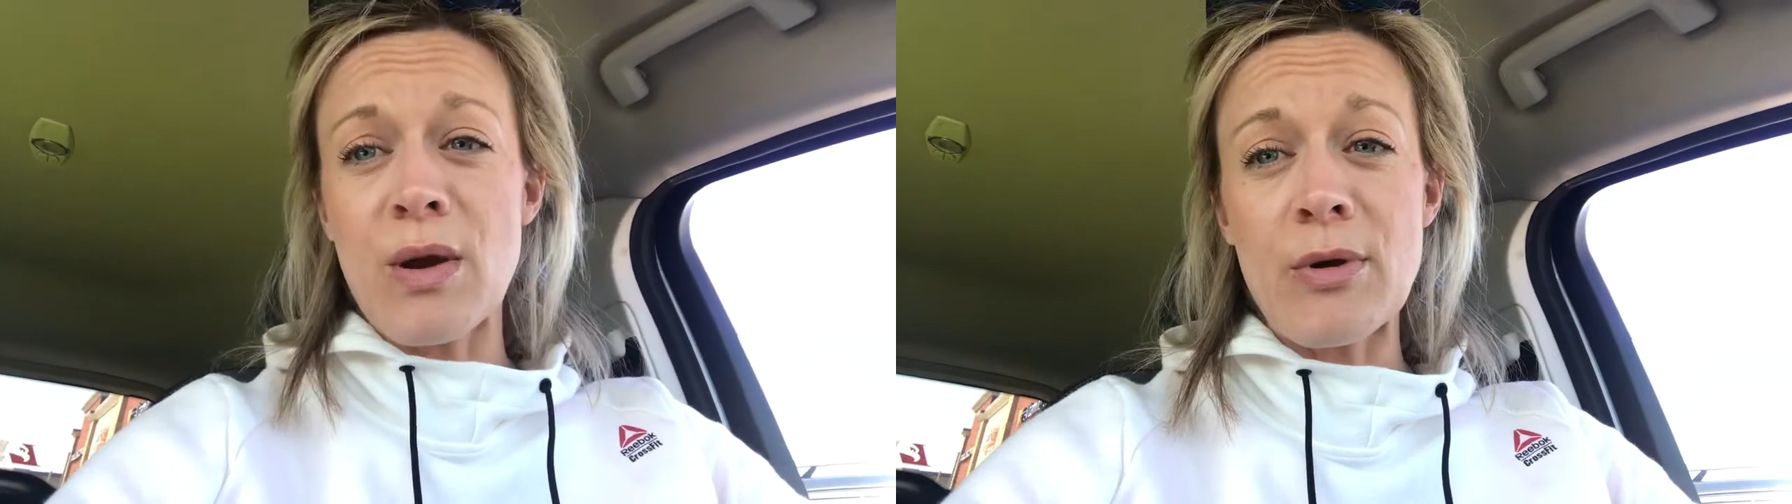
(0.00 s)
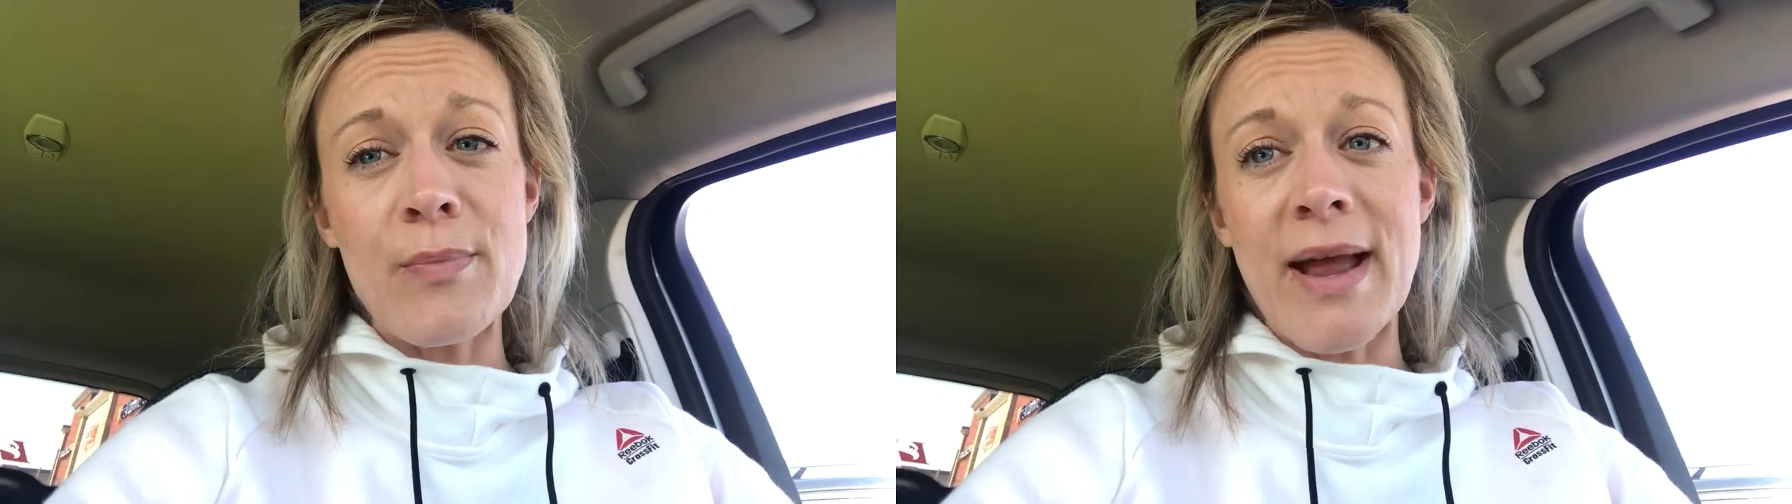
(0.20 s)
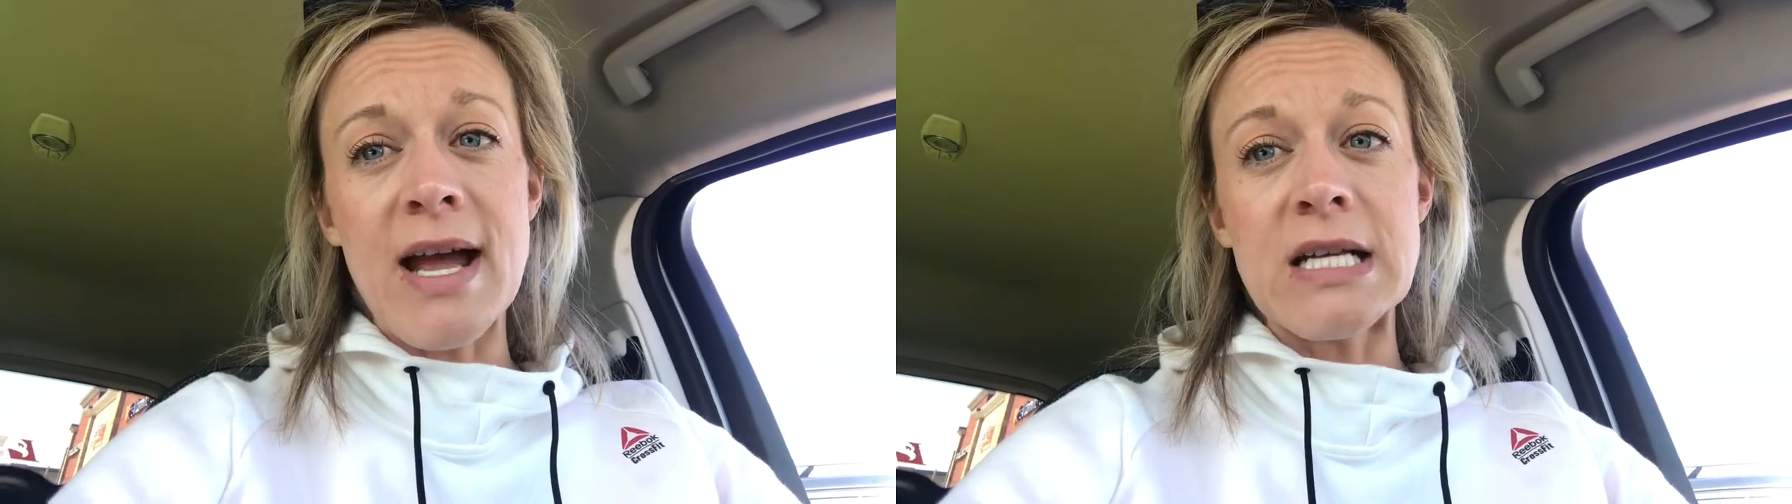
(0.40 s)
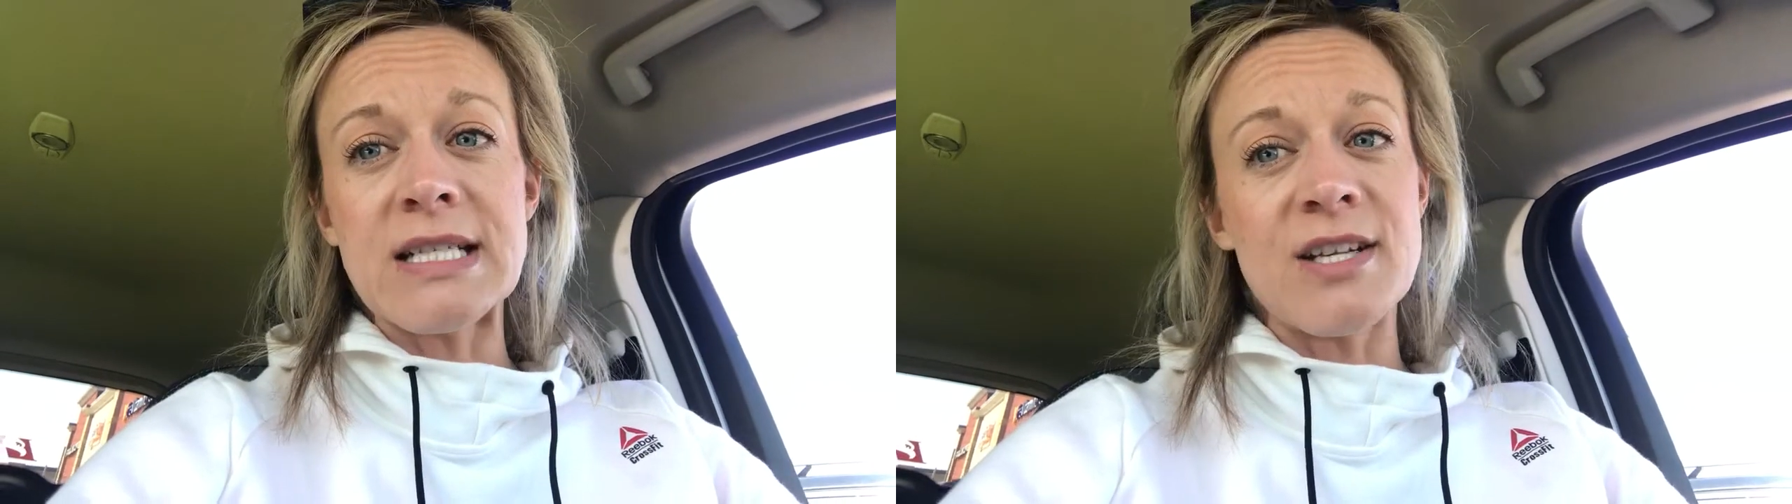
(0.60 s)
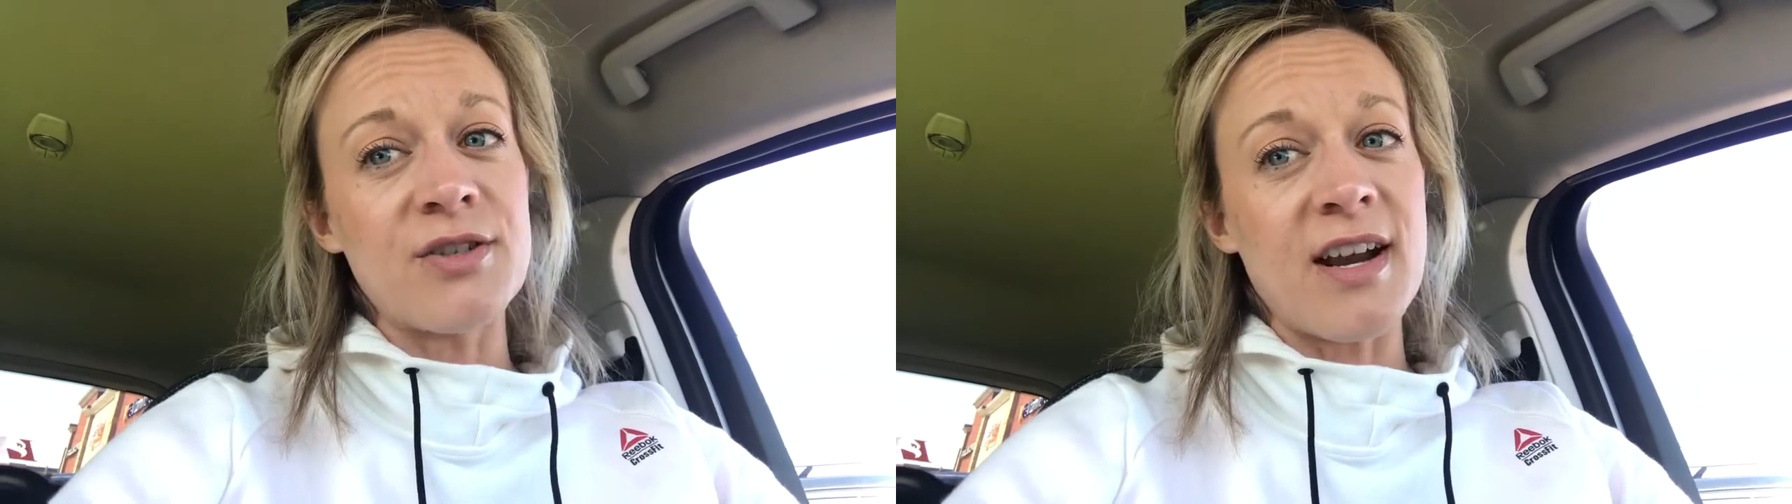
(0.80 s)
rubber
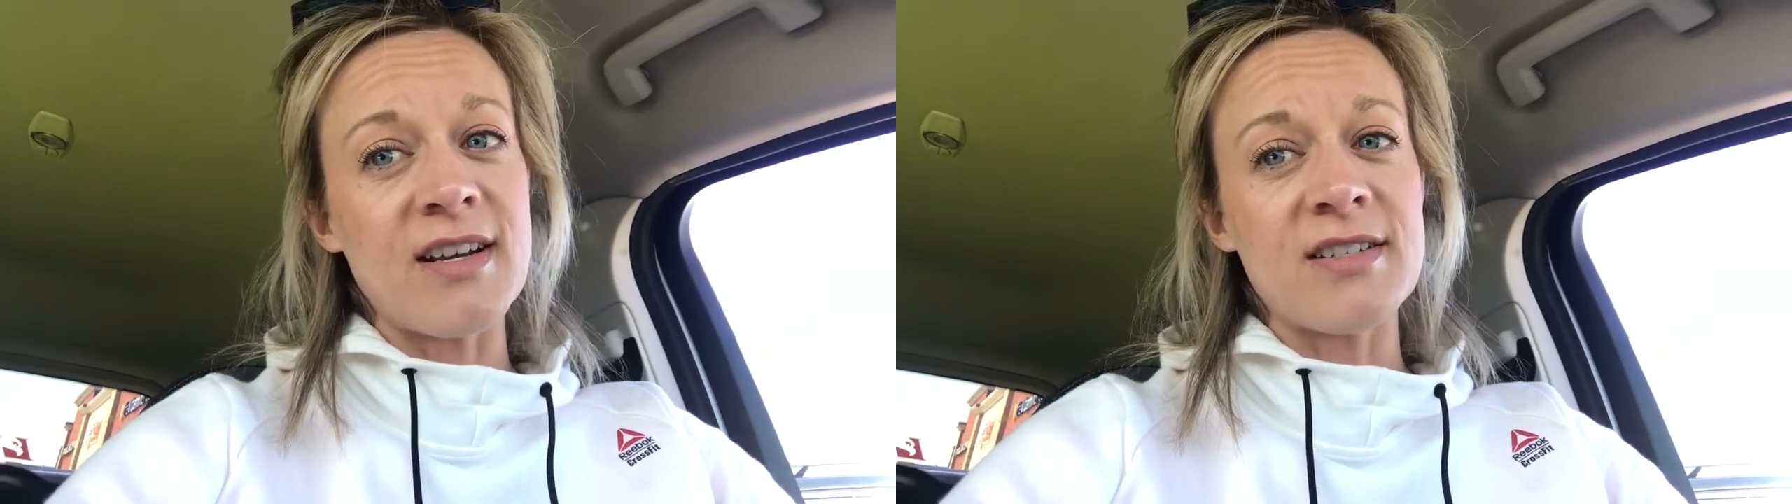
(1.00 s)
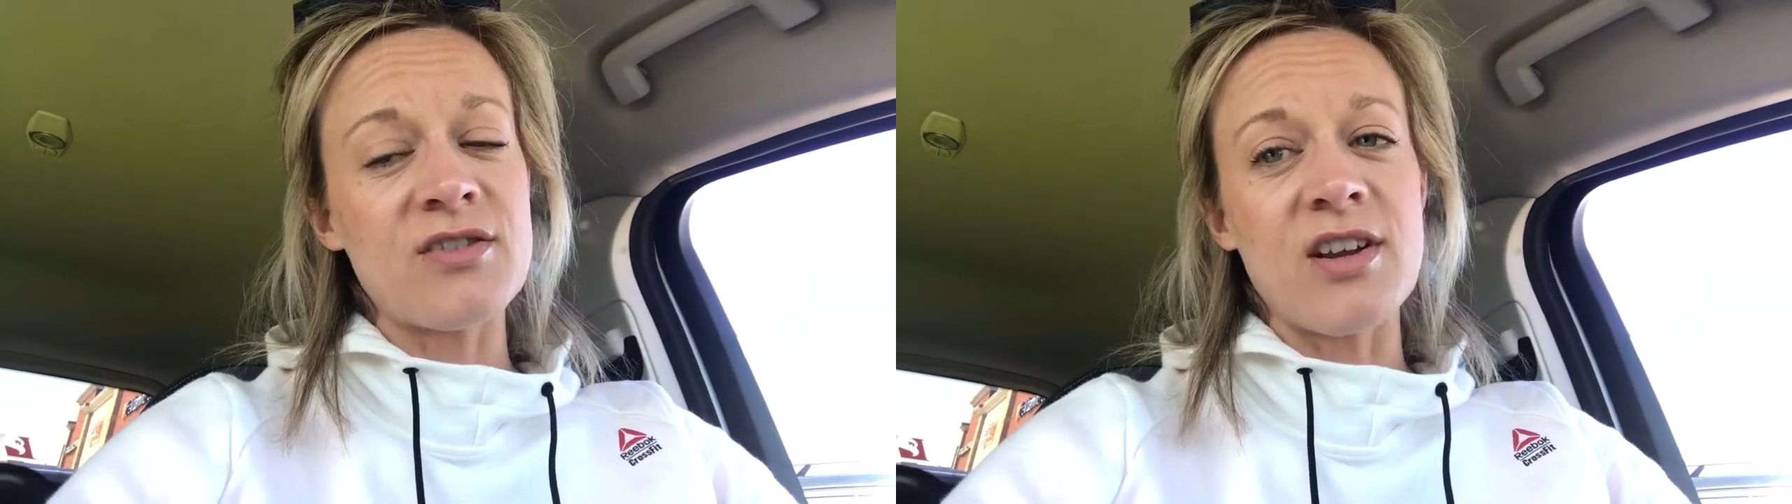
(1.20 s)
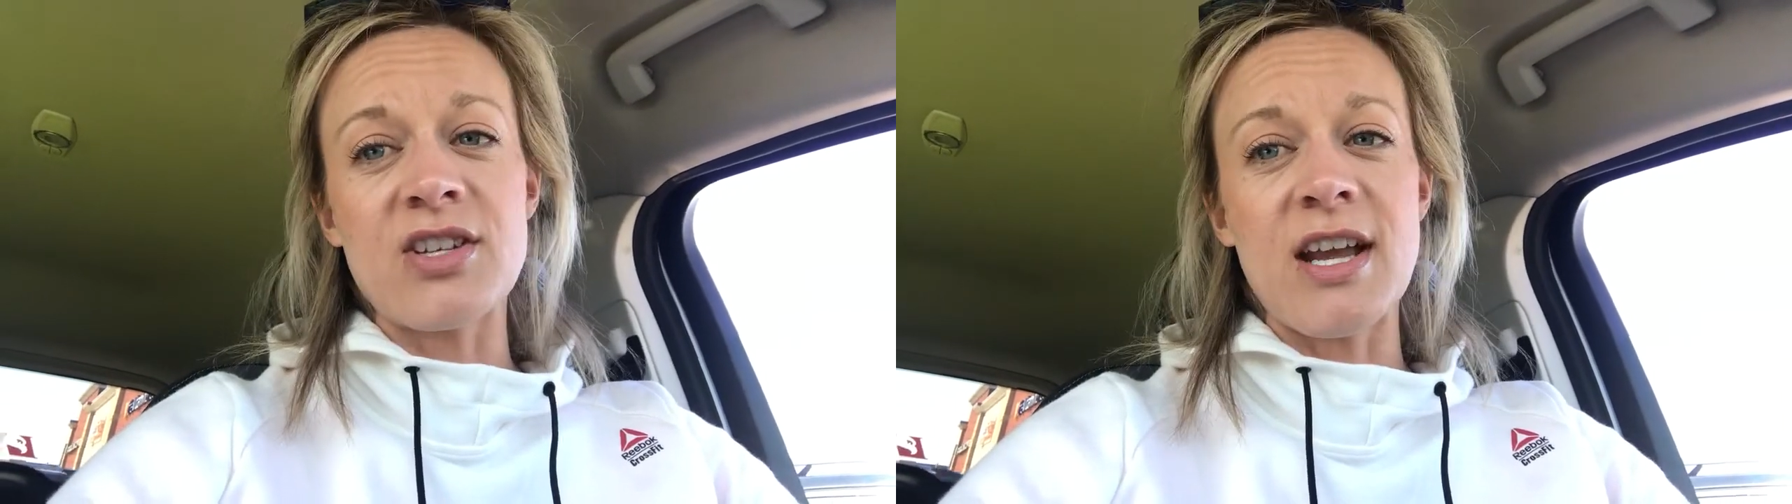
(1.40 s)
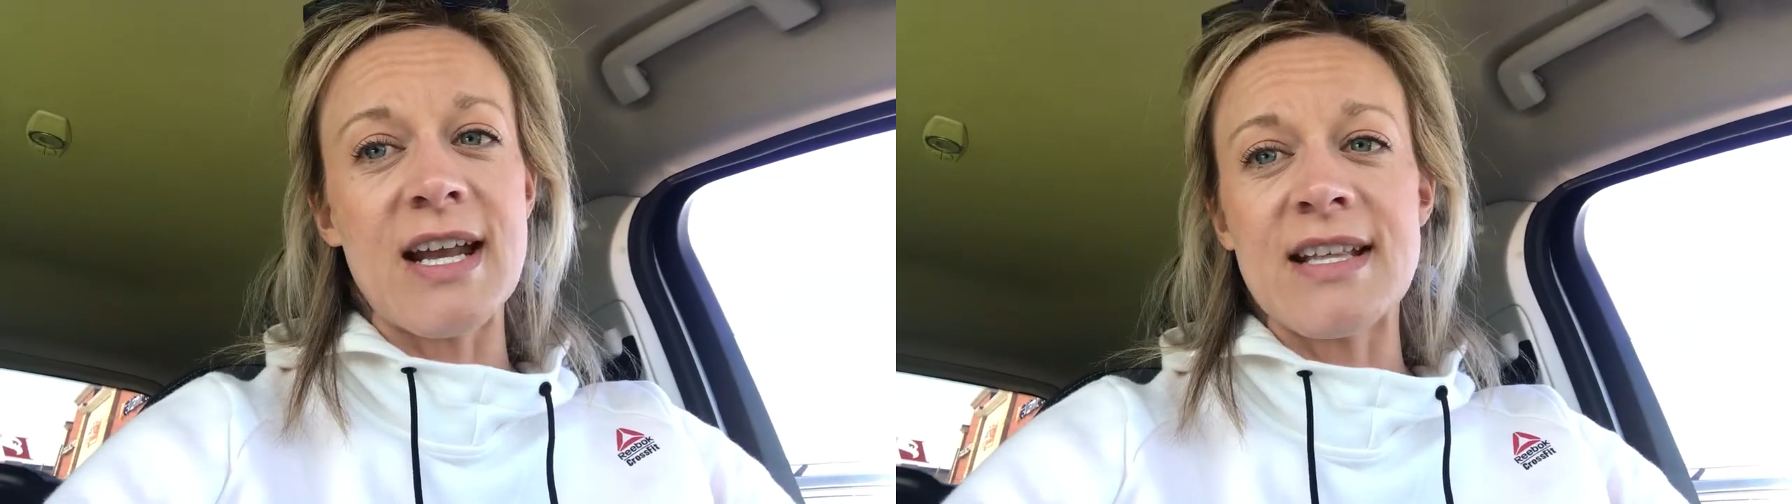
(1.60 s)
band and trying to stretch it.